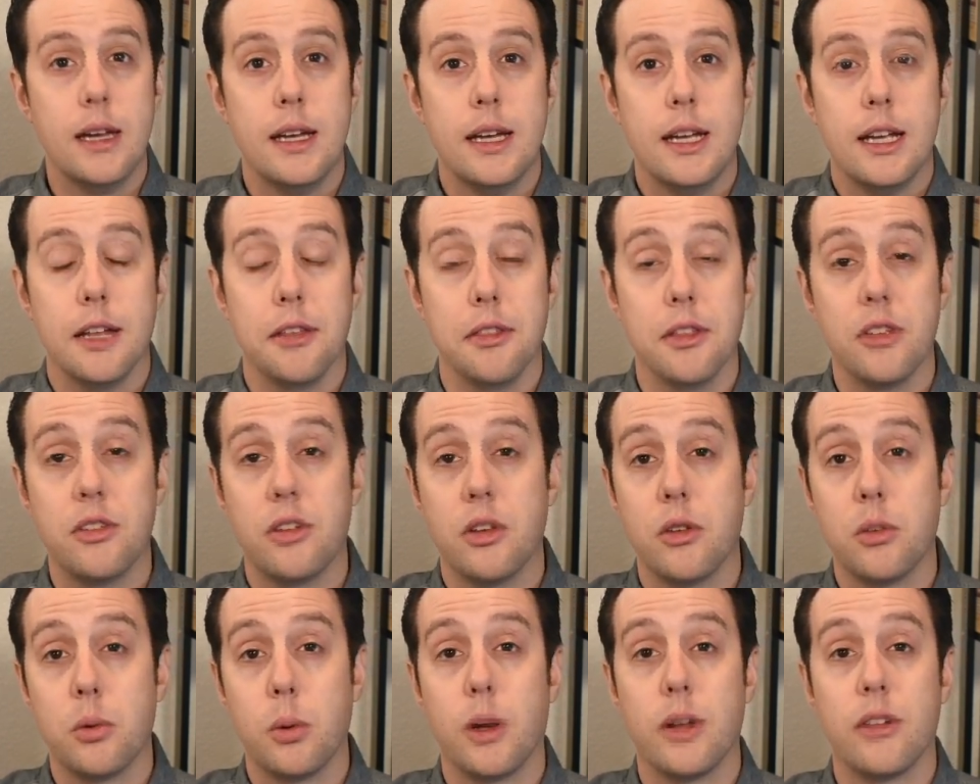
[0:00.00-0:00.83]
And this
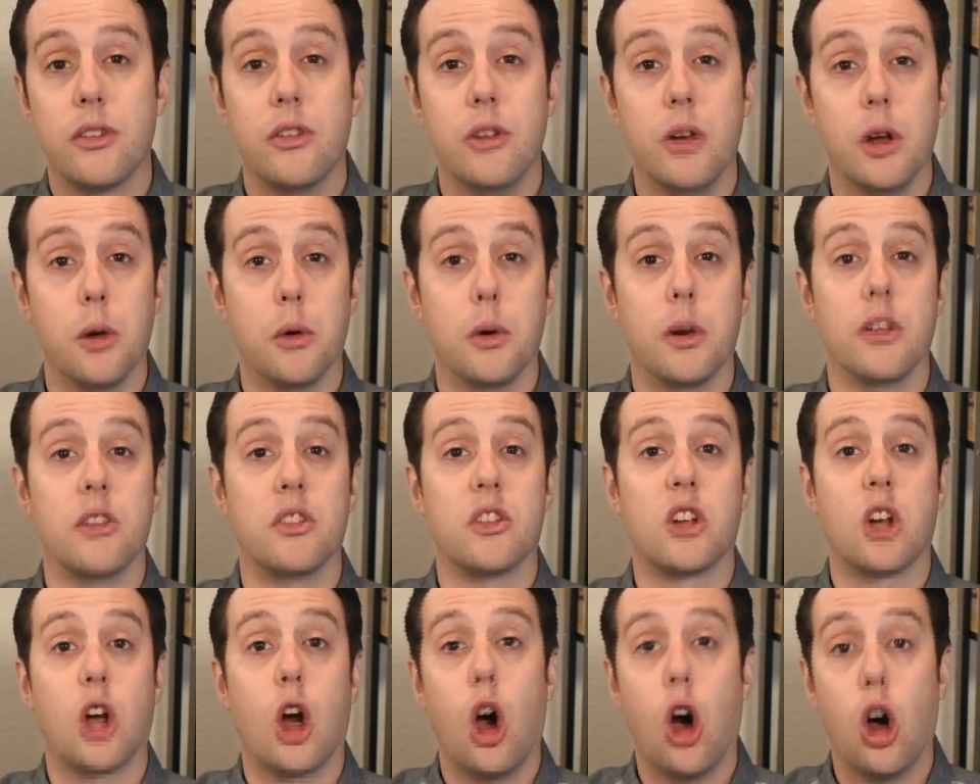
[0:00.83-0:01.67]
is what's known
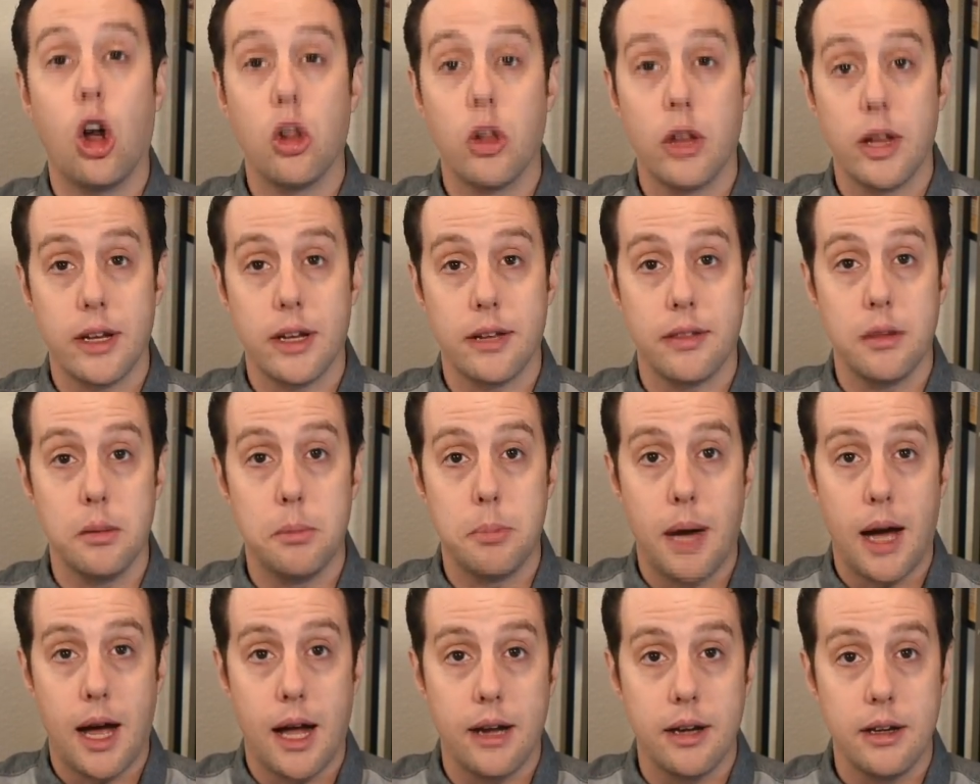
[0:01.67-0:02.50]
as calling the
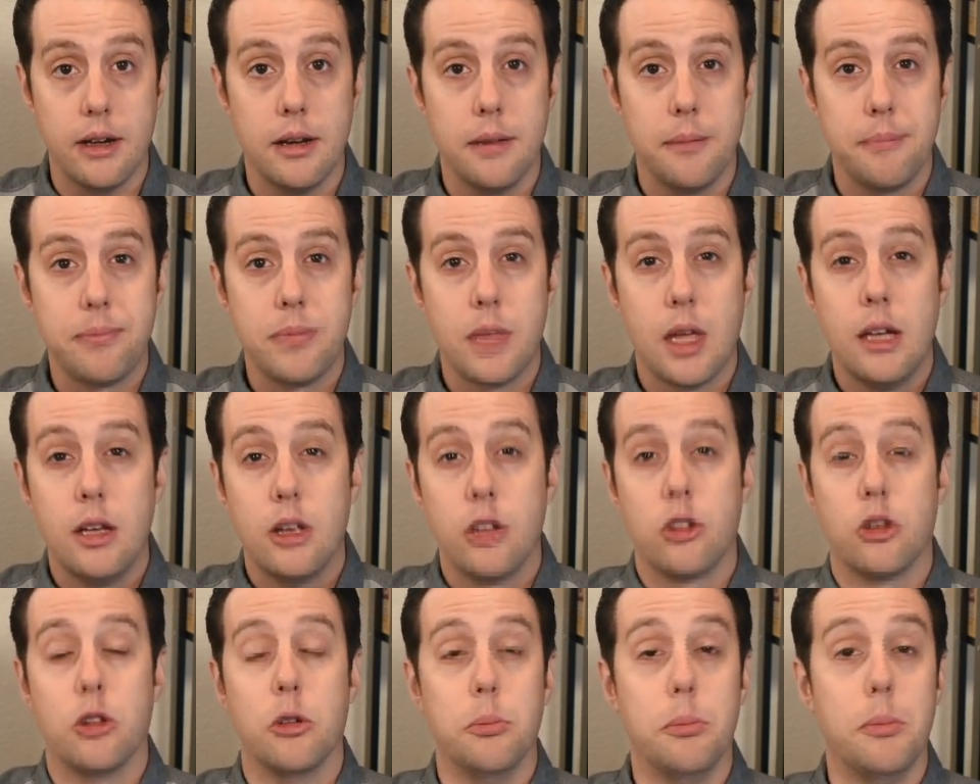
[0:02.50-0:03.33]
bond.
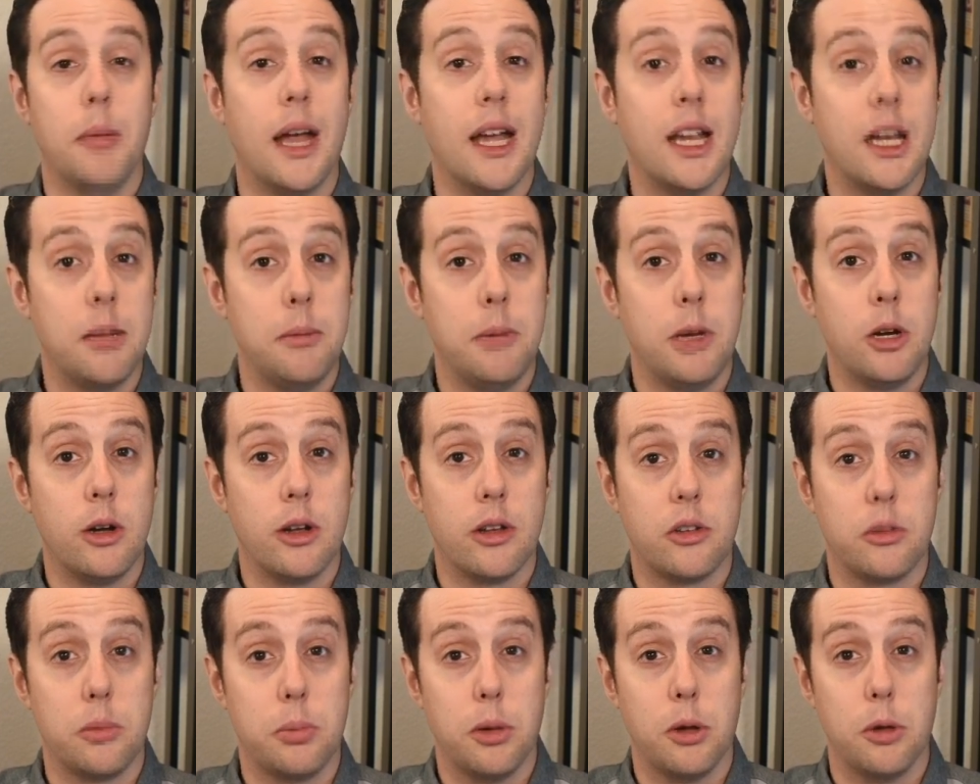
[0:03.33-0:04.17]
So many
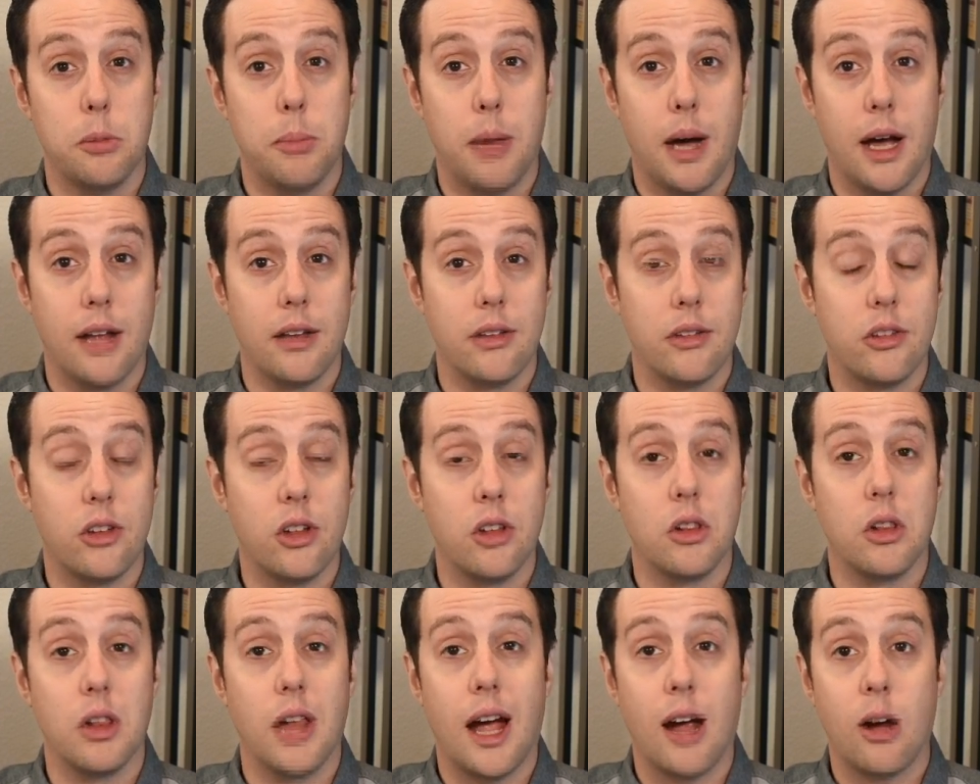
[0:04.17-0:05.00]
municipal bonds
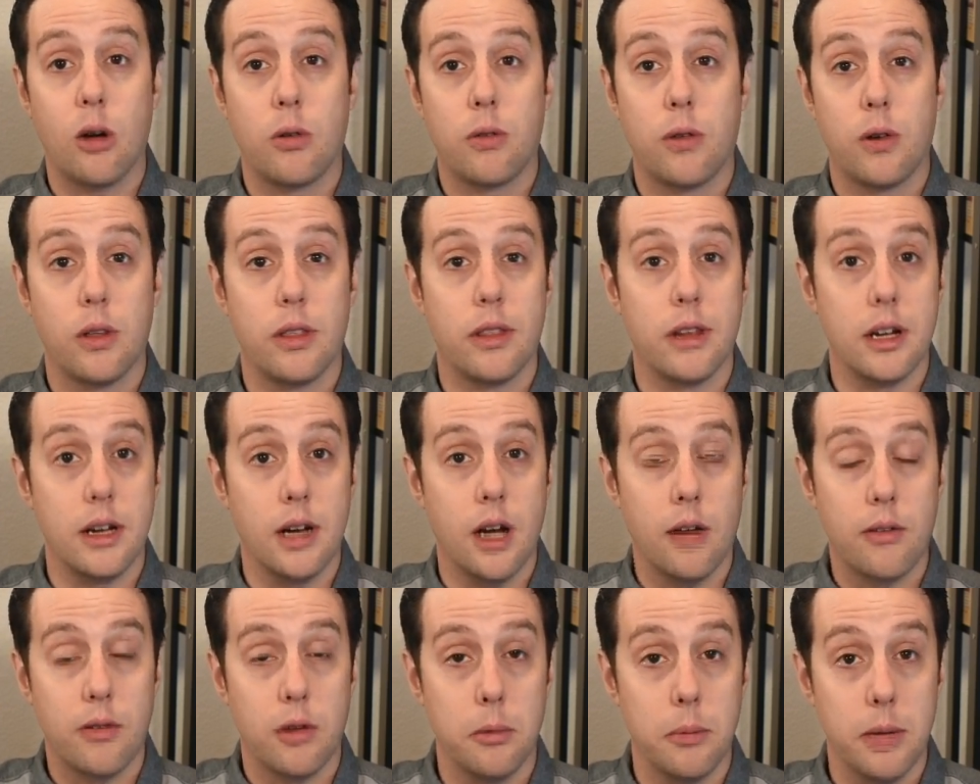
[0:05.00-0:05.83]
allow for the
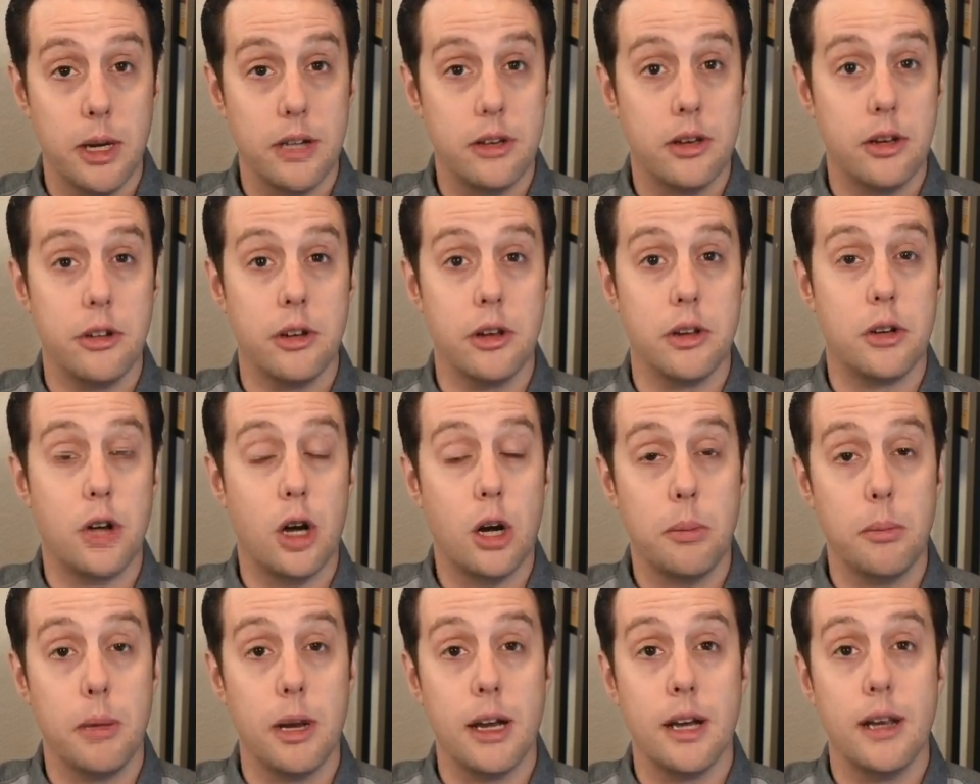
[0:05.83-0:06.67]
government to
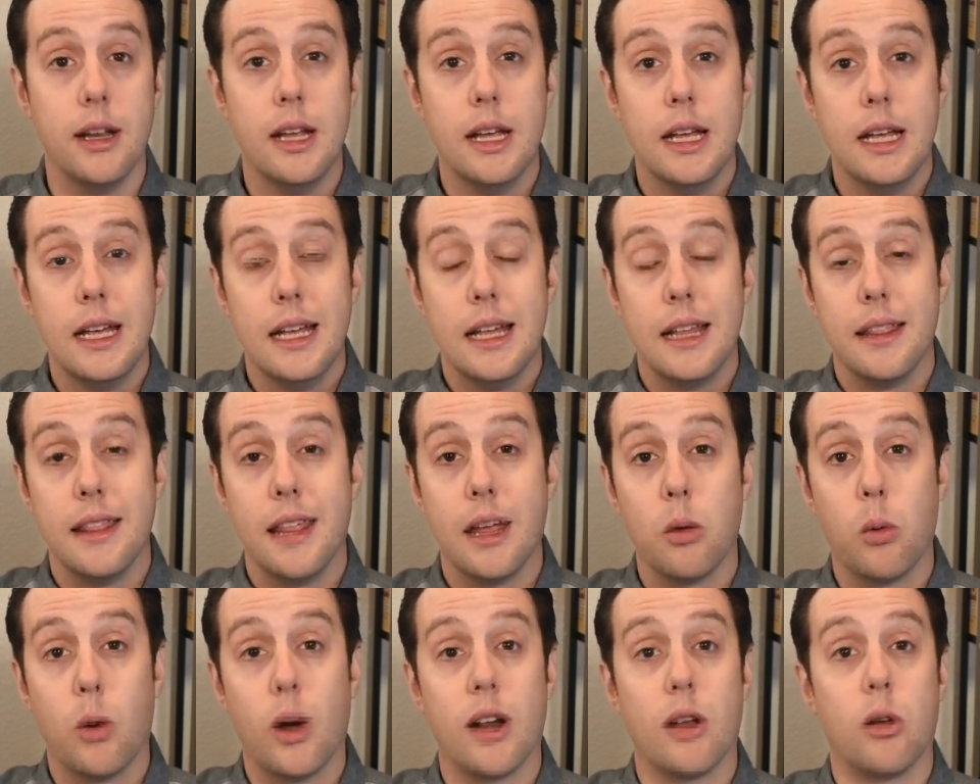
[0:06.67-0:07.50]
determine
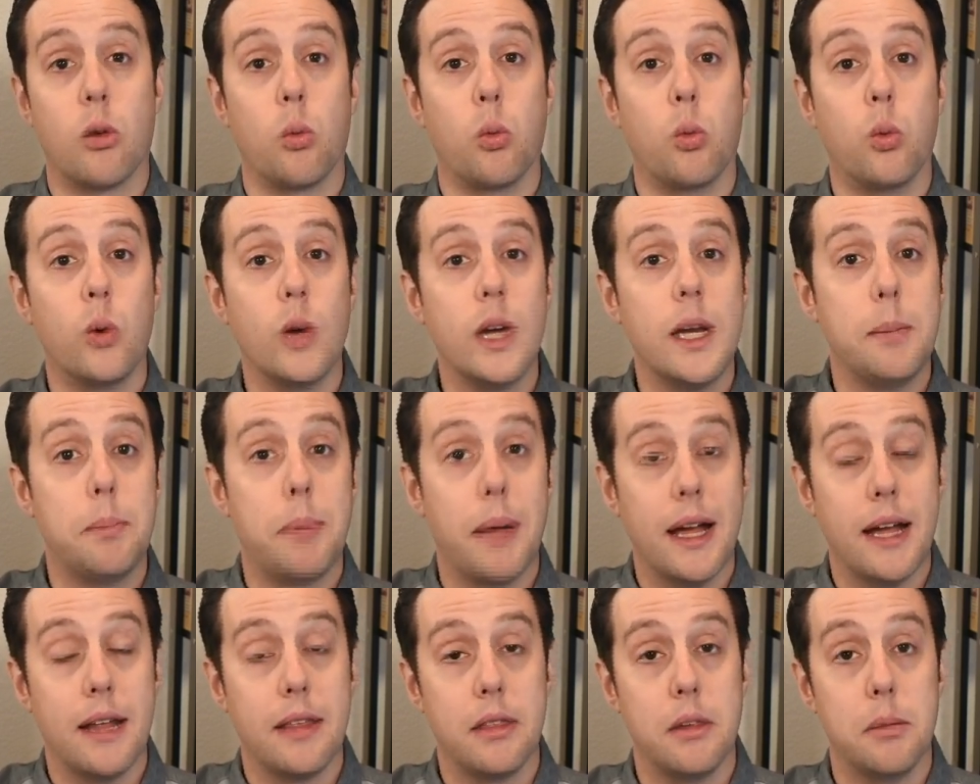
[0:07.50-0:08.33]
they want to
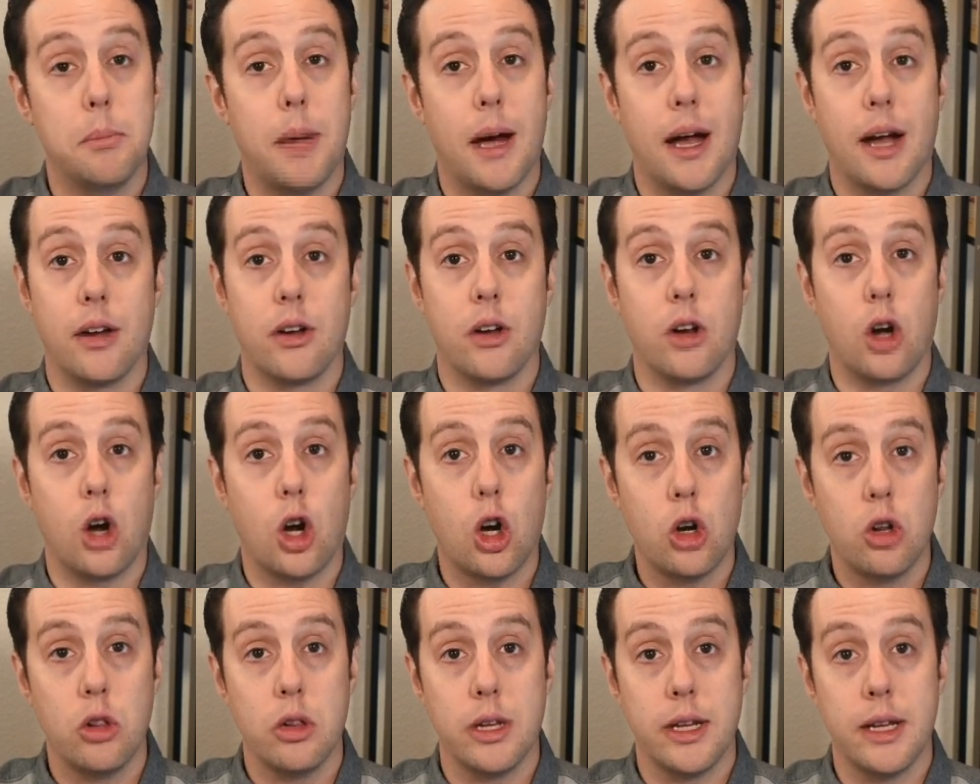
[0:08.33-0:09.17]
repay the bond
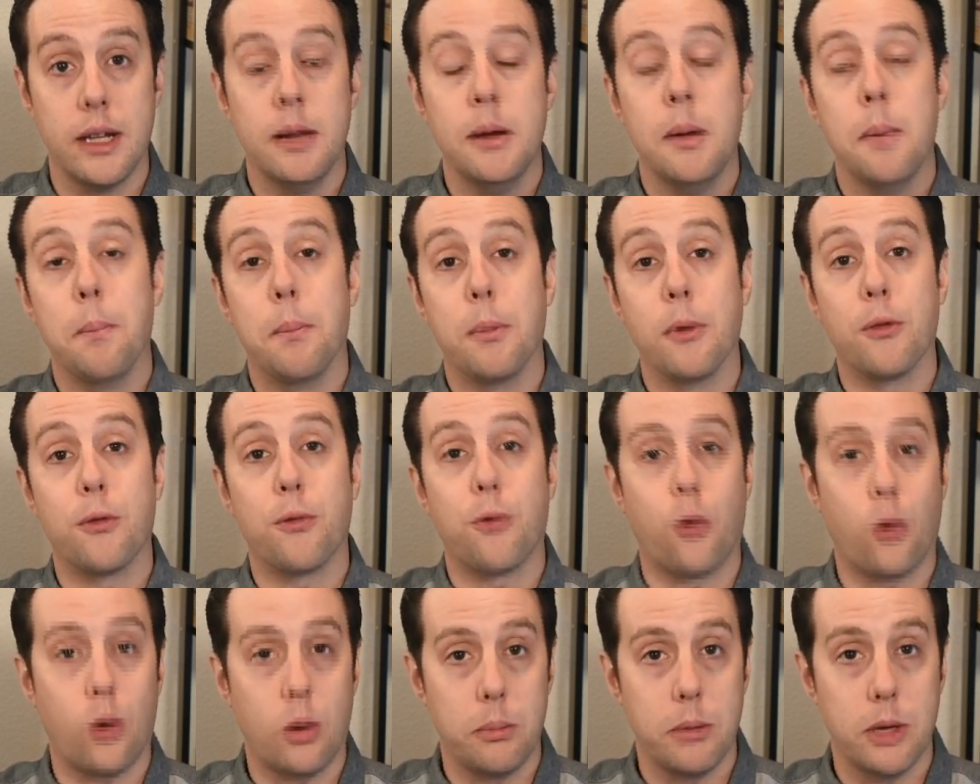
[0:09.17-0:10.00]
early
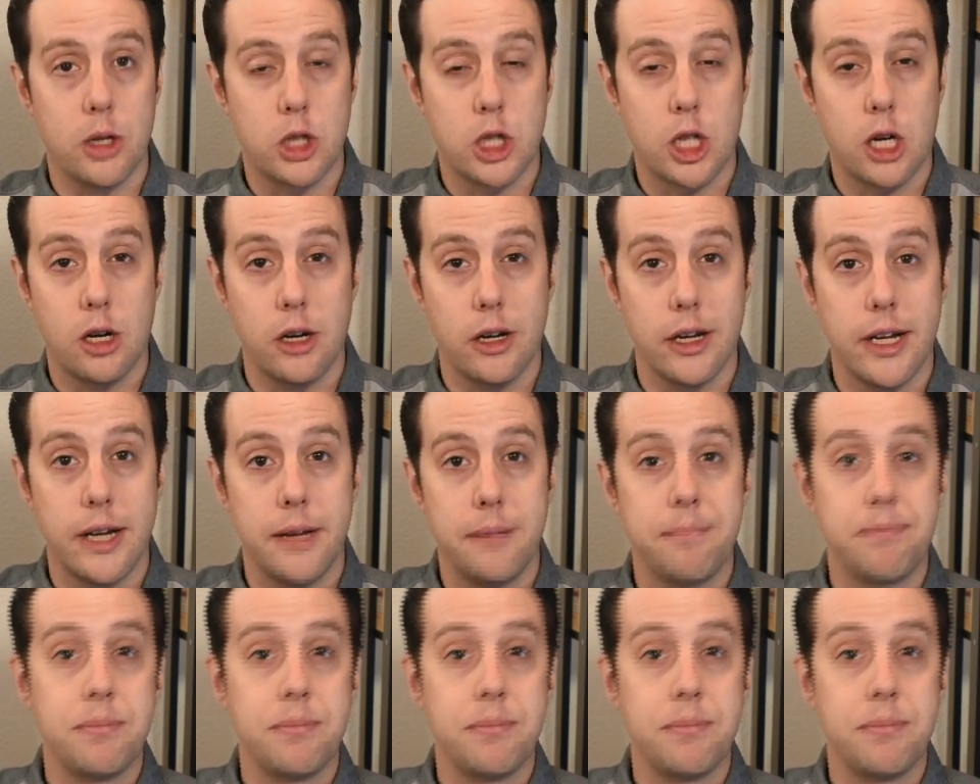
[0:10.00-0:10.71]
before maturity.